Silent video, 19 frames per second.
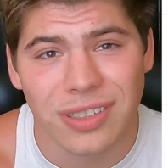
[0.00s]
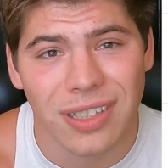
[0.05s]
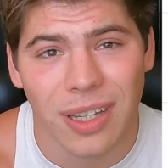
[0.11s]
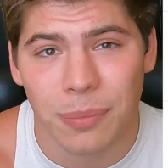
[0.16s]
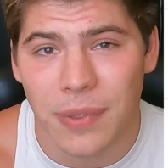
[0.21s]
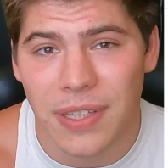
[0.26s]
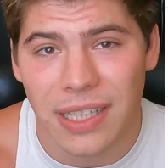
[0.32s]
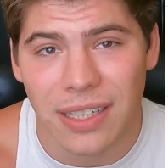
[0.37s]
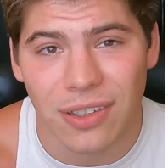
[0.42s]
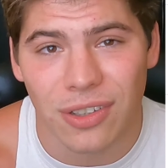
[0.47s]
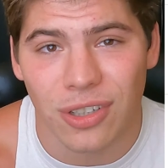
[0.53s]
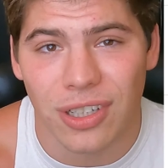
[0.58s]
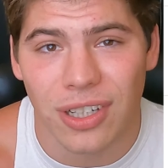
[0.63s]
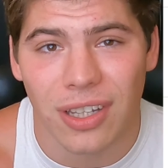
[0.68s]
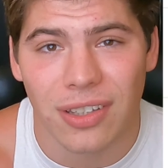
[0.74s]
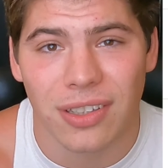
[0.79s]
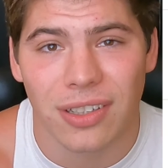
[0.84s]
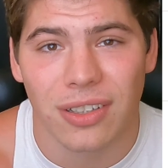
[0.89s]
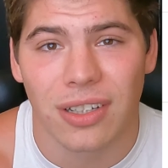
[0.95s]
something or
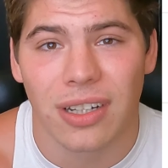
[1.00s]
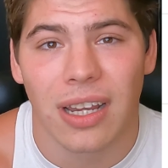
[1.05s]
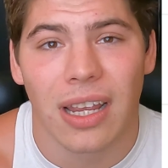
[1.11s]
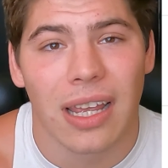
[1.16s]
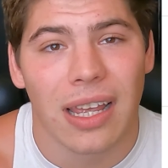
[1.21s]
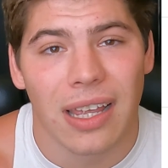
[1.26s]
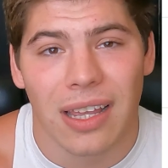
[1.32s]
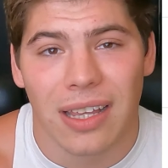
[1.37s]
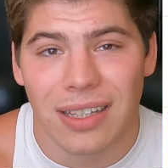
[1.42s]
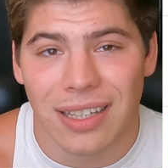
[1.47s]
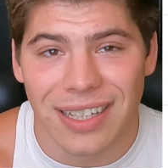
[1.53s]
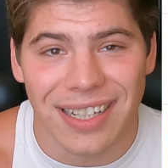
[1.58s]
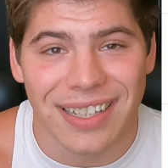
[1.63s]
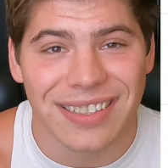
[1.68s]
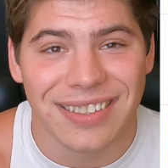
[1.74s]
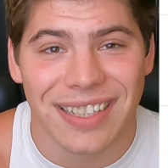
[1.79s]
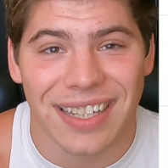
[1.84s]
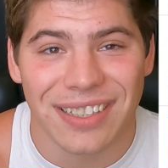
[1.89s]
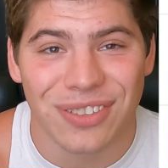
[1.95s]
another. Like I
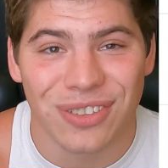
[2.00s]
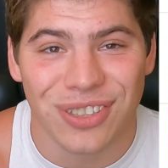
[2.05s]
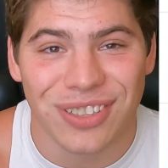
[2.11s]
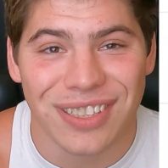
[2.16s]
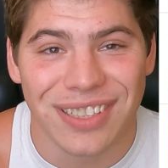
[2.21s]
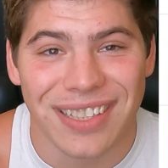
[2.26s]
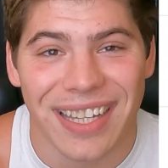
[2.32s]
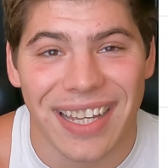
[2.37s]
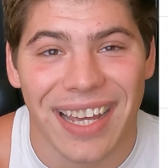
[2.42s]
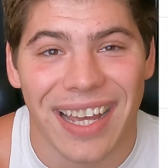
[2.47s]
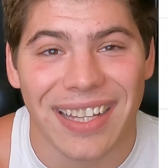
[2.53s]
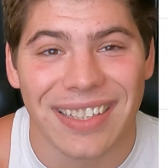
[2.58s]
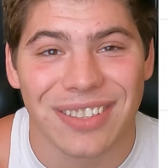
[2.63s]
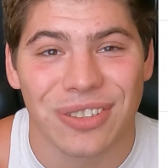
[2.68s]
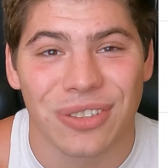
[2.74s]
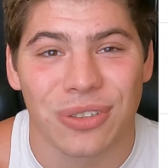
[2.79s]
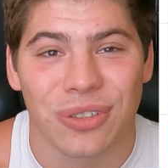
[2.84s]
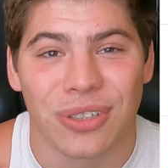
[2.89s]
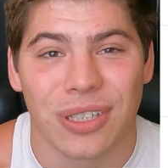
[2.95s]
said, you'll see that on
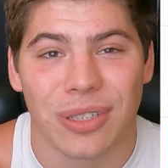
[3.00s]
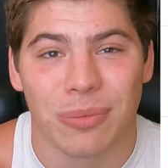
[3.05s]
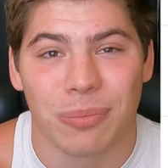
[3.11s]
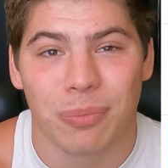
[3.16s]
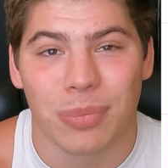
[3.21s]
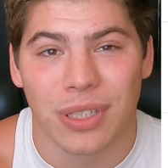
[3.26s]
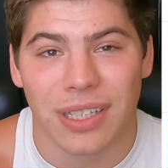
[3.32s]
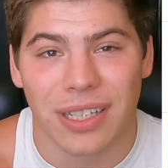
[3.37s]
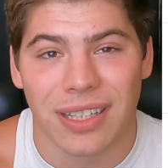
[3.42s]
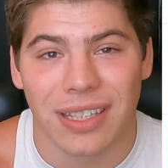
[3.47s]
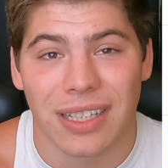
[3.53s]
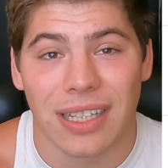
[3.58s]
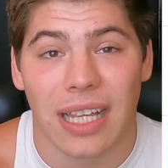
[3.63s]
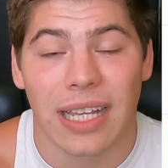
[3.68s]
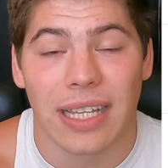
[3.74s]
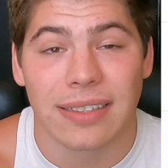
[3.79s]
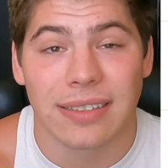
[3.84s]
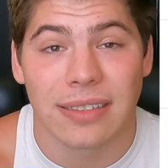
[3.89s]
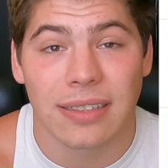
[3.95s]
screen, but
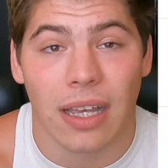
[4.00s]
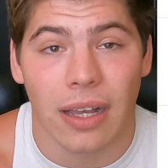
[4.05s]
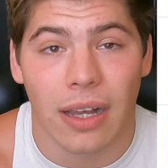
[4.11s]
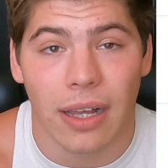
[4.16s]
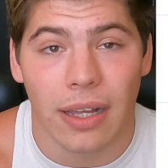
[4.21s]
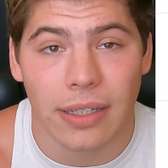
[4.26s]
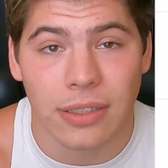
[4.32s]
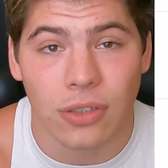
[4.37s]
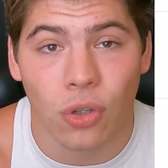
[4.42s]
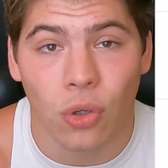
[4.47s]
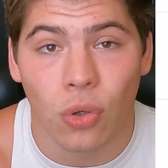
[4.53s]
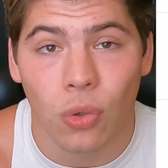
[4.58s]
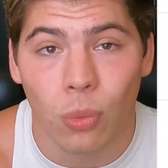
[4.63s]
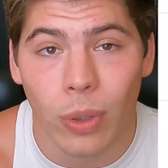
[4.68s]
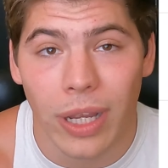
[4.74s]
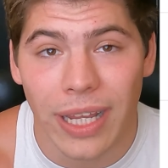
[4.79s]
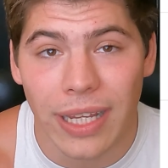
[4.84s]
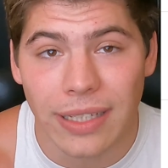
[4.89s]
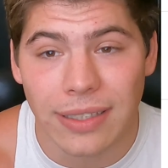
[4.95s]
nonetheless, goal
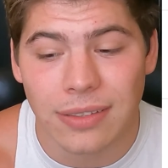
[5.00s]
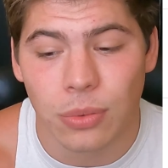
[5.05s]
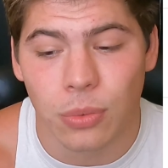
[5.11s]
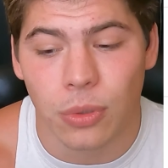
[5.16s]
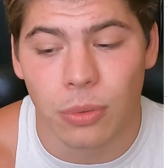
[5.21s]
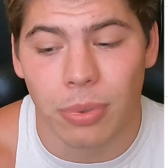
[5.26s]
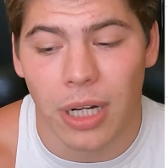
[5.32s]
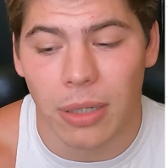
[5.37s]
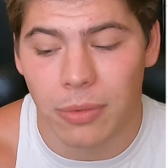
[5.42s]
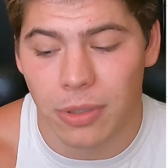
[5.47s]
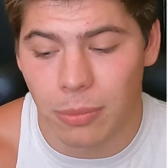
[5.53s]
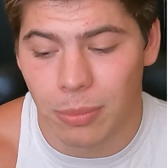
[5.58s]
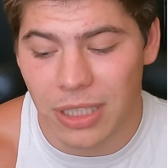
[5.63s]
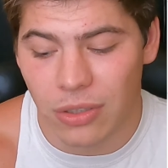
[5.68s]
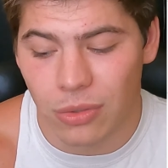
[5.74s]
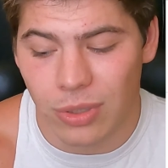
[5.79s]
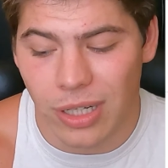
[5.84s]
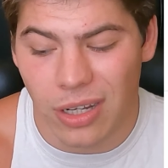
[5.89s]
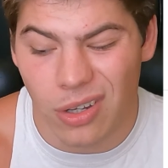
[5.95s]
weight would probably
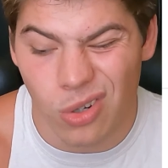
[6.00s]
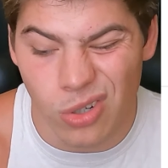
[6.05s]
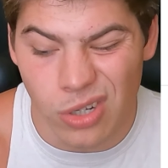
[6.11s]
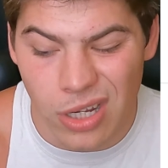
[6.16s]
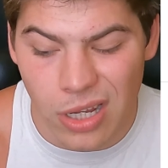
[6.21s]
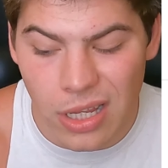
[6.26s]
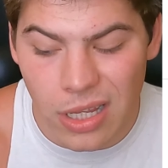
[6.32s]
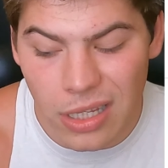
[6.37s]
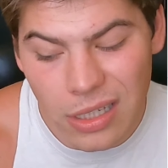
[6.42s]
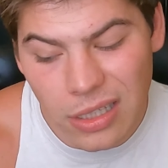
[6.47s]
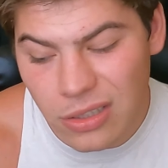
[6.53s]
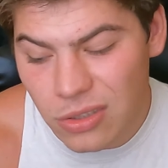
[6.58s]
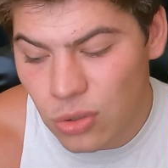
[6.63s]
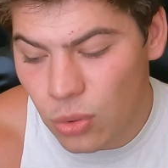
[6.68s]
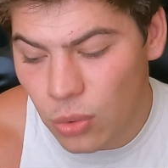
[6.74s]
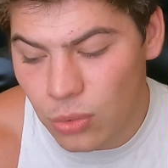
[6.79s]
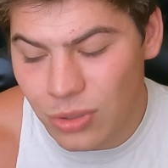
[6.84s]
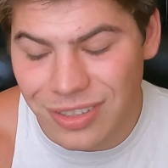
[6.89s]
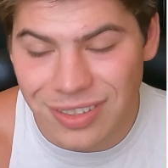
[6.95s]
be around
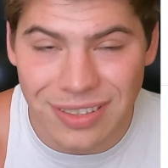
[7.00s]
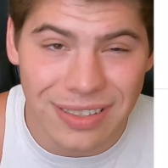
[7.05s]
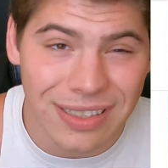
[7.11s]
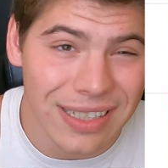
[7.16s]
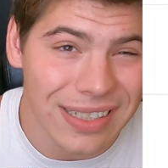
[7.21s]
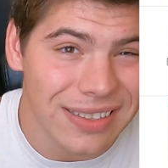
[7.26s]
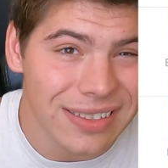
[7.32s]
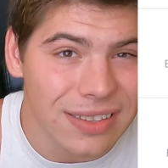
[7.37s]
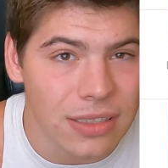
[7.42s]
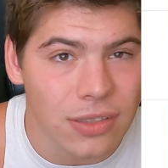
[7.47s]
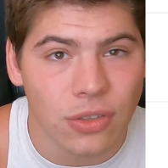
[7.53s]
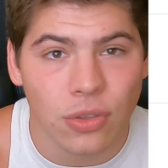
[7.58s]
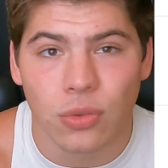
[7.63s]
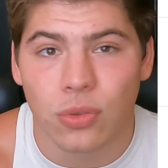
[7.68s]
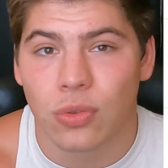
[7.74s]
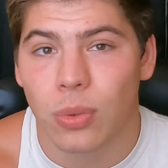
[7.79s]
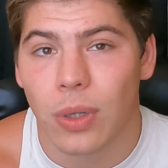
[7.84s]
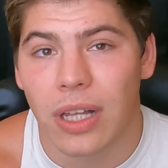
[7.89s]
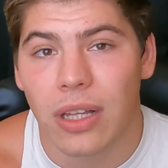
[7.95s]
206 to
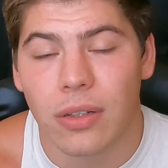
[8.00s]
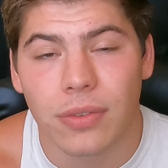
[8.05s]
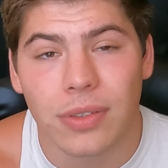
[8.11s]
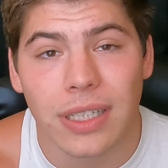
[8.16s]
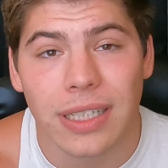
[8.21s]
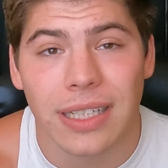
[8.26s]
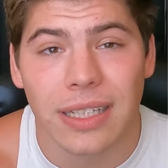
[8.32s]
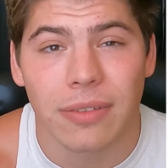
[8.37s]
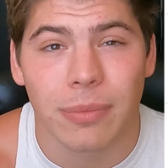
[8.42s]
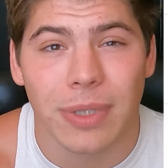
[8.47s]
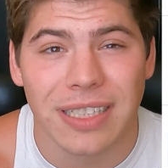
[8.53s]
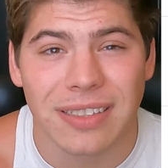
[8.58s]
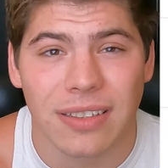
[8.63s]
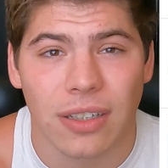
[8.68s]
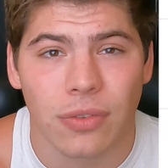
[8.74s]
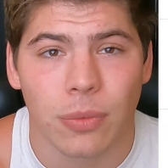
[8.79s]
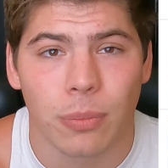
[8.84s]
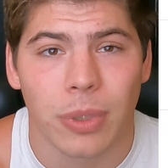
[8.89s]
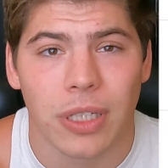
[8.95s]
212. Gonna give
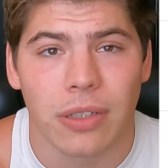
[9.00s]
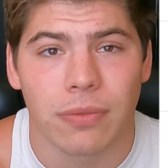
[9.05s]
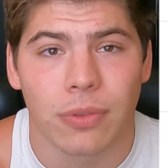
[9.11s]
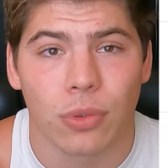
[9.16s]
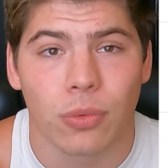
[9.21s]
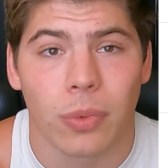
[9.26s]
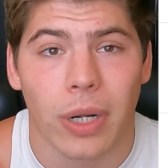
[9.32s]
myself a bit of a